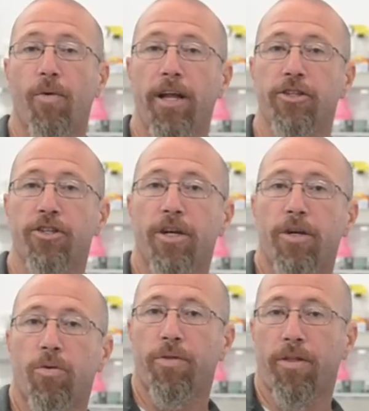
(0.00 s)
wrench
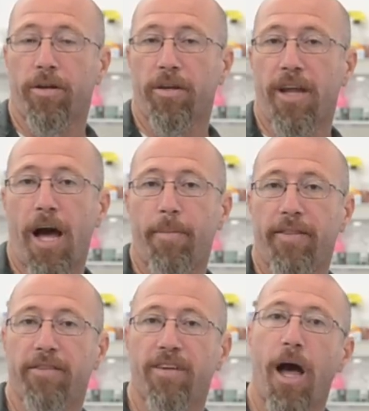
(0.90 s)
with a little knob
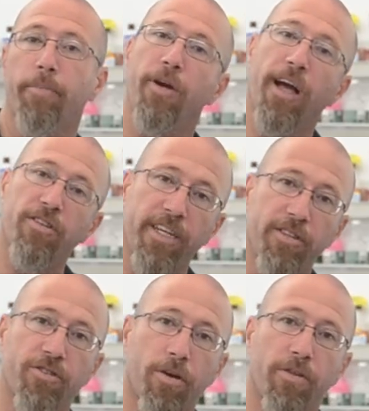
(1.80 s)
on the top. You actually
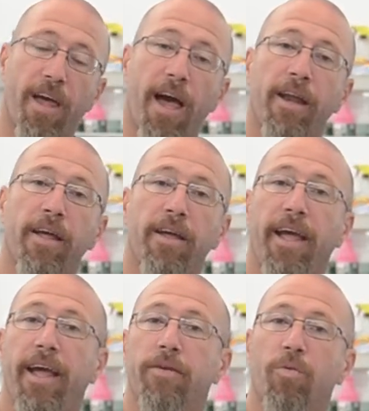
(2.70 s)
insert that,
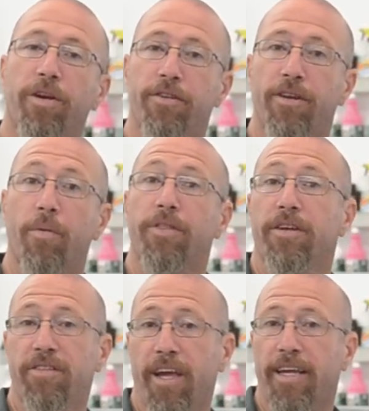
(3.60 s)
and when you're done with it,
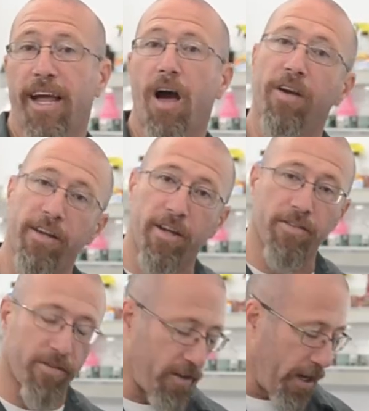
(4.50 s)
you take it out. It
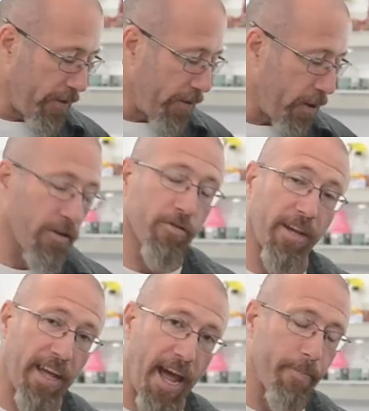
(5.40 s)
doesn't stay in there, and there's
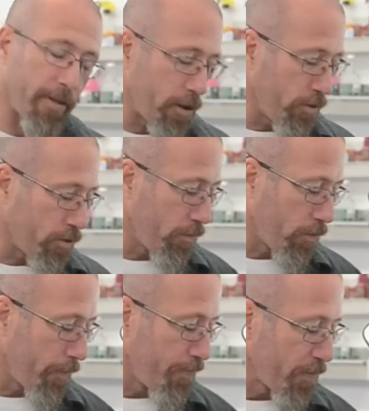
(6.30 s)
a cap that goes
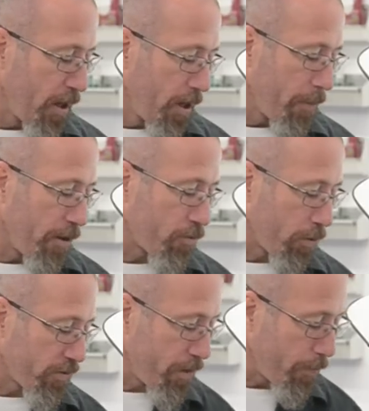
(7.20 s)
over it. But it's
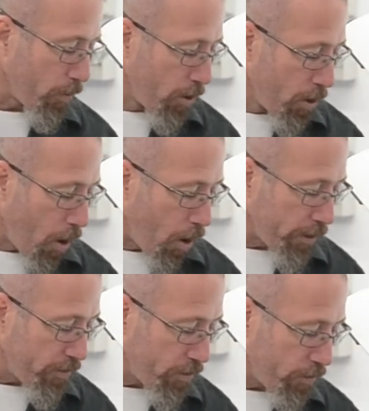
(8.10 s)
real simple. All
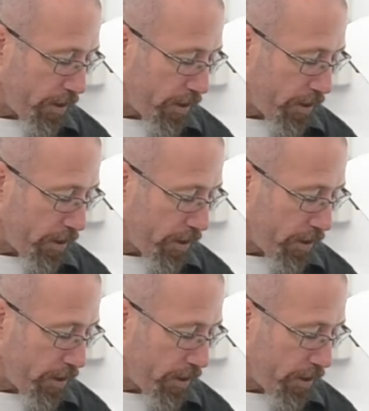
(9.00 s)
you do